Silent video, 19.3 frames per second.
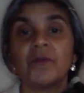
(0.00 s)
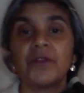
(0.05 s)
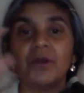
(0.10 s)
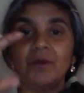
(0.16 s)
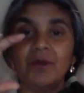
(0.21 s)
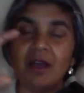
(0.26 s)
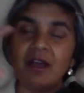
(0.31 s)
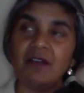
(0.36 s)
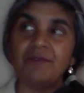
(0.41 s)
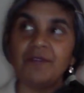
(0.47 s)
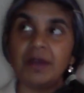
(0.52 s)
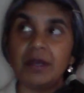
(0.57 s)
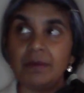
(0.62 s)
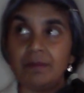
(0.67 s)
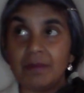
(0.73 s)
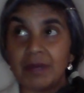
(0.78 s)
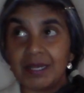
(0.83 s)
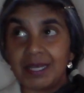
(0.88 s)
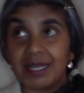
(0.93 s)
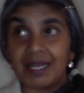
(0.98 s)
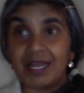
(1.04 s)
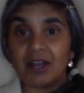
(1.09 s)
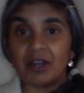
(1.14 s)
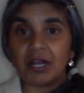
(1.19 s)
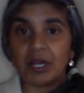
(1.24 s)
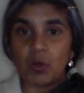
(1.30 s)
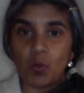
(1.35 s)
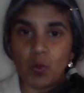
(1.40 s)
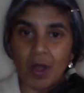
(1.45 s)
So love and money
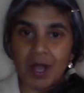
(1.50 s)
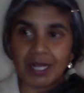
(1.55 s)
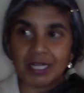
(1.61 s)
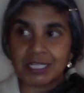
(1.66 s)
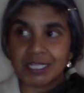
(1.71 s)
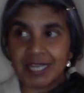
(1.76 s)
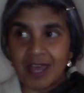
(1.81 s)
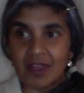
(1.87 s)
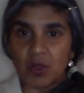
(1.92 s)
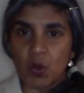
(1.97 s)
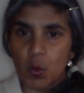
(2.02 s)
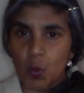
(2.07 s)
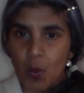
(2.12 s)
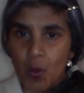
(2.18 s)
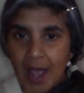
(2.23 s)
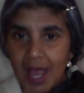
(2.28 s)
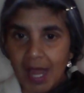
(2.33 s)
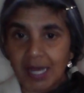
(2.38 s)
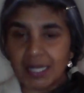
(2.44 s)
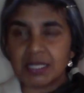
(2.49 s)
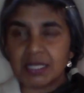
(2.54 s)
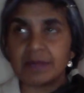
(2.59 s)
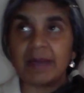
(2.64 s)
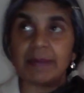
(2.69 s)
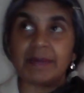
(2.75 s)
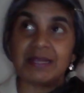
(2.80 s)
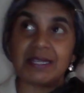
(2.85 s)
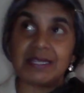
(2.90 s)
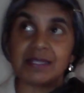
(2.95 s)
are going to work together well. So
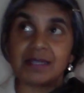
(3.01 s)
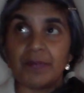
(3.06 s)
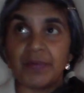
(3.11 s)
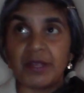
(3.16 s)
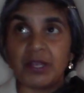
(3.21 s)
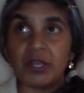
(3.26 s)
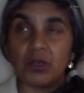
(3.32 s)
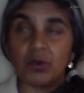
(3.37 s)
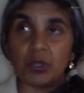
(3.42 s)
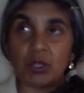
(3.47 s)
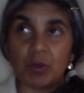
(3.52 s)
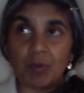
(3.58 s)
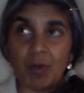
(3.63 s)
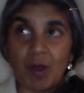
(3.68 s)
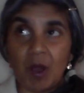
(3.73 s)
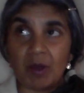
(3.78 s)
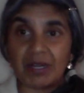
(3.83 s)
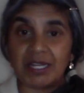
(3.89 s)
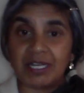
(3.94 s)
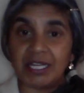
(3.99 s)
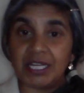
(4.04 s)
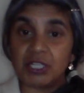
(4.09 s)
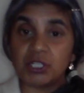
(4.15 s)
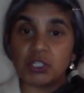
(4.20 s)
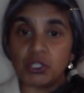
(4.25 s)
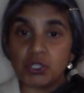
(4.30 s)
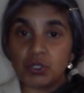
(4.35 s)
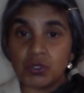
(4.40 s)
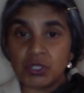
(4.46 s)
maybe there's something you and your partner
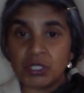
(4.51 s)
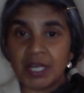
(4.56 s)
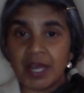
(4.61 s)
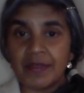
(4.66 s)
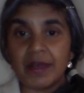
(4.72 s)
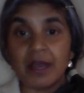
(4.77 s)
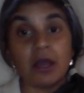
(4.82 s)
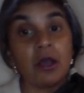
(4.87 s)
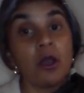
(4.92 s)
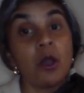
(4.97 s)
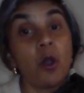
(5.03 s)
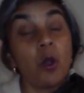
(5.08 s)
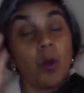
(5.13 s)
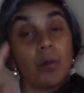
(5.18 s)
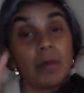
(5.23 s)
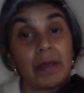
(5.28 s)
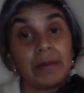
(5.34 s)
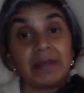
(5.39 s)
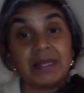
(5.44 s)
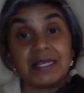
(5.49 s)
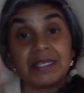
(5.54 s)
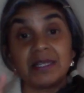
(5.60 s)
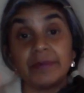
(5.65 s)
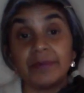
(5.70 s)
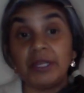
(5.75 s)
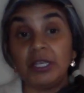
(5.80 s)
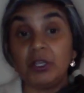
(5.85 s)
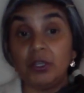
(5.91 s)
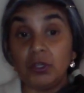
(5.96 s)
need to do together. Or maybe there's
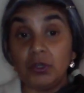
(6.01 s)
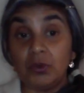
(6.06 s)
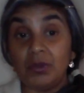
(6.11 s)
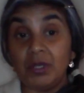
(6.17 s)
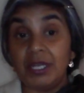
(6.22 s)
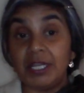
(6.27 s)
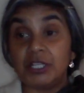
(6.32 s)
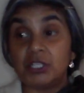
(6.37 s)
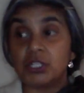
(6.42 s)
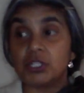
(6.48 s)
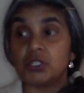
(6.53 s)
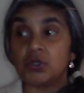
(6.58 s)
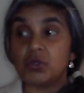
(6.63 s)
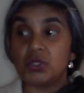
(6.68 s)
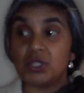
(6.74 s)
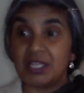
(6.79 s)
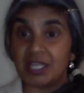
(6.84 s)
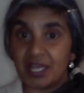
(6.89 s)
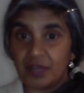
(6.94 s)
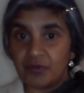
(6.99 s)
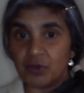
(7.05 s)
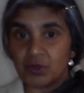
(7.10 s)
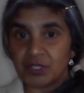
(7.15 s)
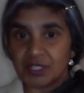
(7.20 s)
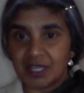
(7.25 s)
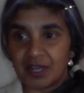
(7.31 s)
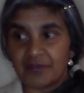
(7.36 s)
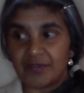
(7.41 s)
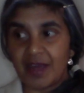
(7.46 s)
something you need to do to give
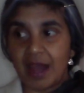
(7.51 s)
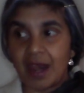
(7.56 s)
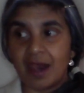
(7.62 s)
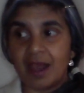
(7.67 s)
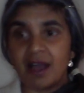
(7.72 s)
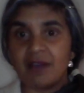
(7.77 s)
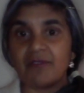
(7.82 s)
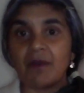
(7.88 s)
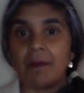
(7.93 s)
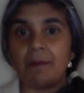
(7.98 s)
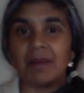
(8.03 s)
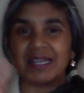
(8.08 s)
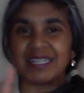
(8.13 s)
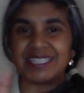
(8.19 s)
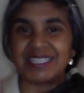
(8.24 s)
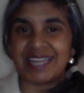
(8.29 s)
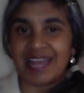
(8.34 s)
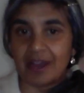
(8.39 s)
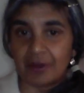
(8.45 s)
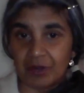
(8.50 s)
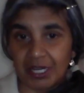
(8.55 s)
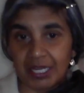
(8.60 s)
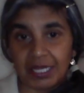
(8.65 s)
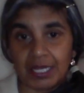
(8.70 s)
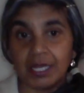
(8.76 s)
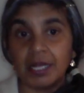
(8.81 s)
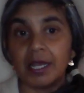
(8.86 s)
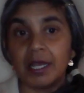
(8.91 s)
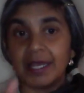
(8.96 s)
yourself that love
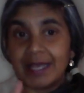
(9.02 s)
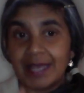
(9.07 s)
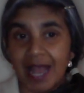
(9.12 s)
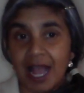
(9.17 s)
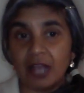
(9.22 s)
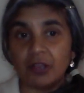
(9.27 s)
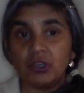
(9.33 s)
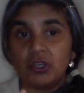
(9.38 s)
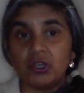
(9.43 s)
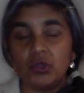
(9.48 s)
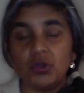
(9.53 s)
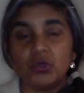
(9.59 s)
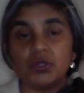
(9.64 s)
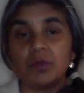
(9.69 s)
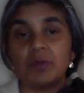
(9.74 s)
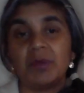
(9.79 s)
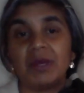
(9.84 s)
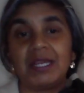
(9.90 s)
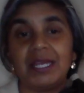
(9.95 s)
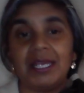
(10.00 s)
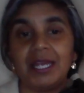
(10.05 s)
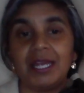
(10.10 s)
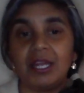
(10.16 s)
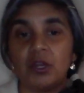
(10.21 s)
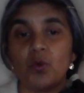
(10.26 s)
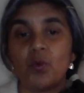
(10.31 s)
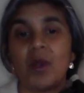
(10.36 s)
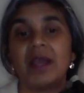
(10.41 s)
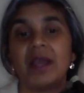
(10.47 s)
monetarily. Yeah, use money
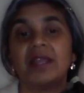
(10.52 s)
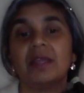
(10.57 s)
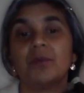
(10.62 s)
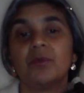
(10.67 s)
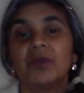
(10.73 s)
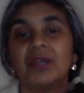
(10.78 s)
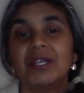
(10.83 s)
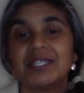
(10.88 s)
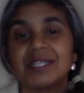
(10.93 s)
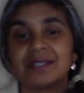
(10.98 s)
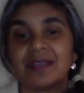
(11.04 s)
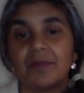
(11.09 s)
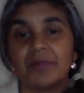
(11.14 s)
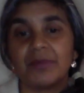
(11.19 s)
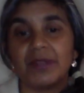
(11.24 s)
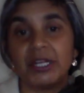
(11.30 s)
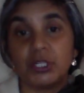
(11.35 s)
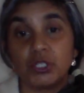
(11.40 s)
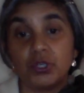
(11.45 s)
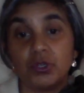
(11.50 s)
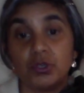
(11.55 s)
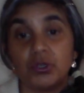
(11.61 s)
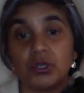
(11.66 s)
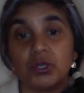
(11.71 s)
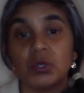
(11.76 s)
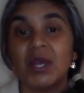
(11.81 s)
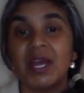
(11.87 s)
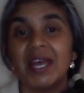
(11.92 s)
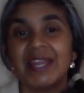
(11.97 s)
in a way that brings something to
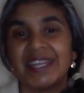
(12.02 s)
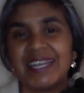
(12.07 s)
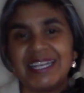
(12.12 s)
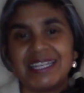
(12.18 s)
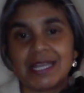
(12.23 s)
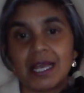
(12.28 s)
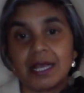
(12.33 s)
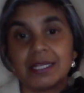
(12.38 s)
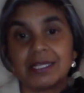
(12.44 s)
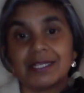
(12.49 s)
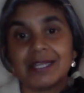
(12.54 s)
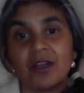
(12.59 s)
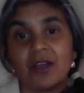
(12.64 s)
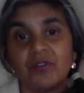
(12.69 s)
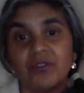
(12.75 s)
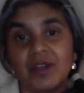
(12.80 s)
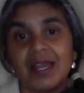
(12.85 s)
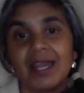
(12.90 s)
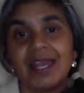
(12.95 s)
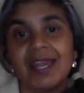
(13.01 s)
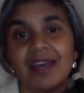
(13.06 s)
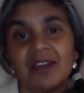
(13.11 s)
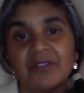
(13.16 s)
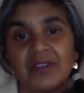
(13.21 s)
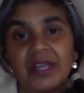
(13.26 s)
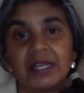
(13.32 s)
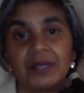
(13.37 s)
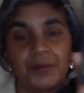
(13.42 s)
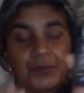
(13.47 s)
you that is
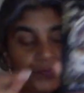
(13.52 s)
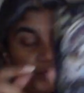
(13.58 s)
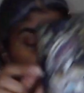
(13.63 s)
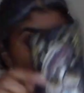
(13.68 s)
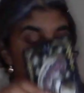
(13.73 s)
self-loving.